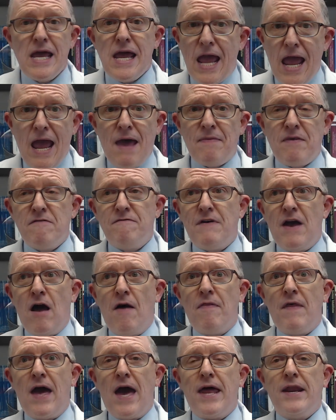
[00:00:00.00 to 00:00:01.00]
And they
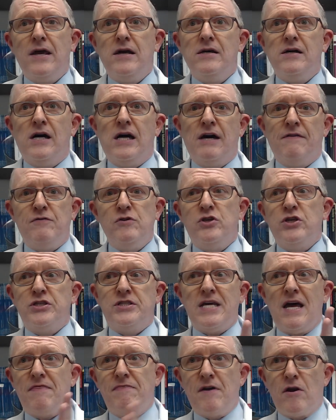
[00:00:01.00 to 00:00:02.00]
found that uh, if you
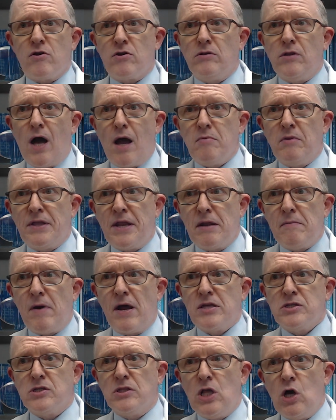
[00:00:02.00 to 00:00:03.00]
just had thyroglobulin
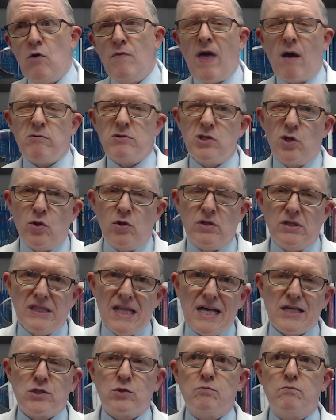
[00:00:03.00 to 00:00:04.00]
antibodies alone, that was a little
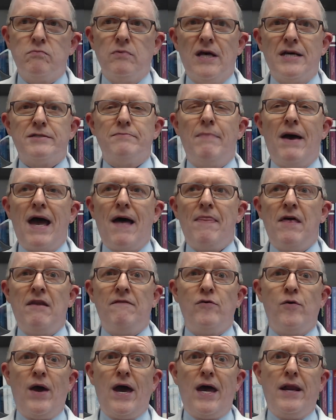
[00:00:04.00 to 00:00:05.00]
less, less bad than
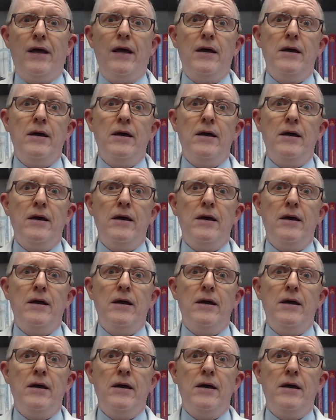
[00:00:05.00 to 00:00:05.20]
if you had